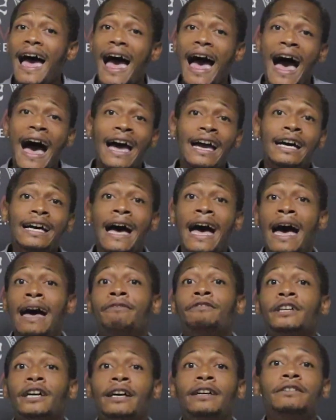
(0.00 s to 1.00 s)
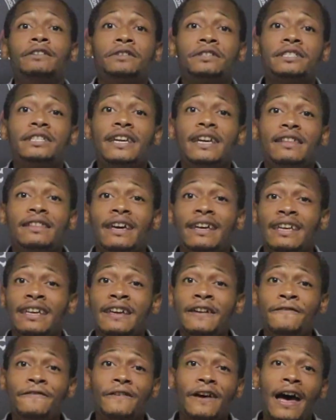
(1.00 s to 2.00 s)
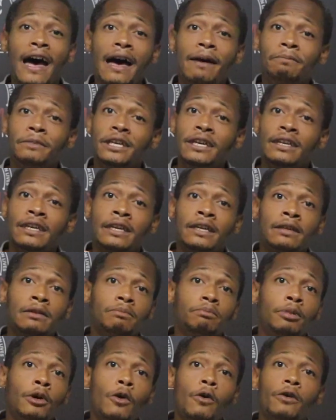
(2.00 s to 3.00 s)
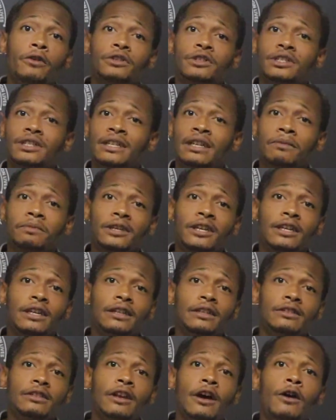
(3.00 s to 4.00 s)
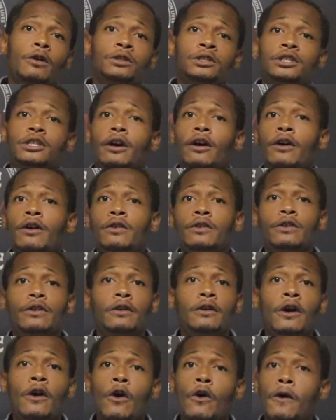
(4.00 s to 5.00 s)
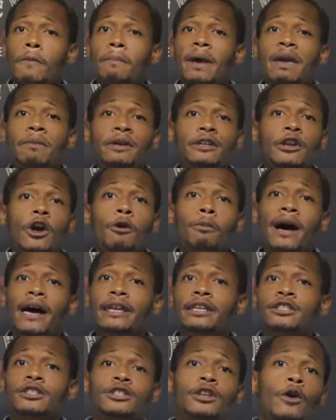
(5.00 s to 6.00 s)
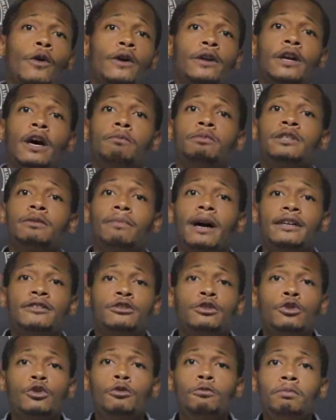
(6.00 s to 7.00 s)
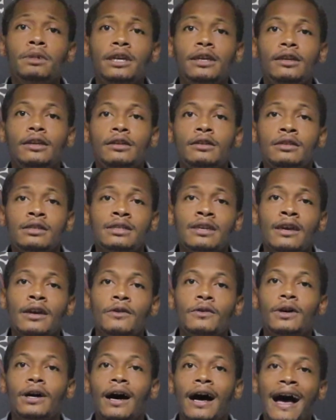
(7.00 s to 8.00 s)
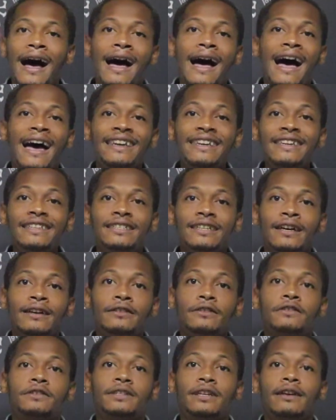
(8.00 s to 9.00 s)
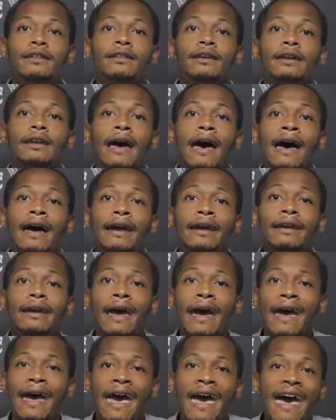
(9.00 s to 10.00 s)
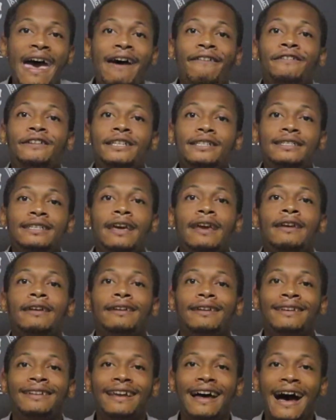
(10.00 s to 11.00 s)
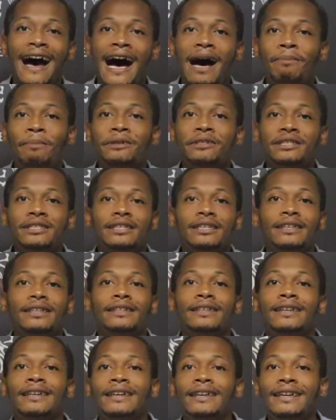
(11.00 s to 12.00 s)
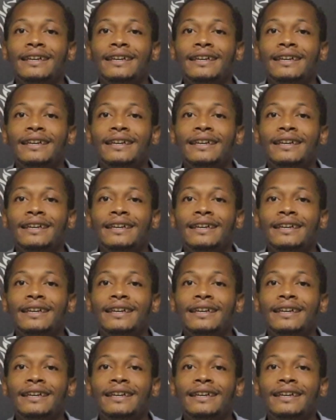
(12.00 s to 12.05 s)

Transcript: I have to understand that if I'm getting porched and I'm getting no-showed, or maybe nobody's showing up to my Zoom meetings, well, I need to understand that I have to take an opposite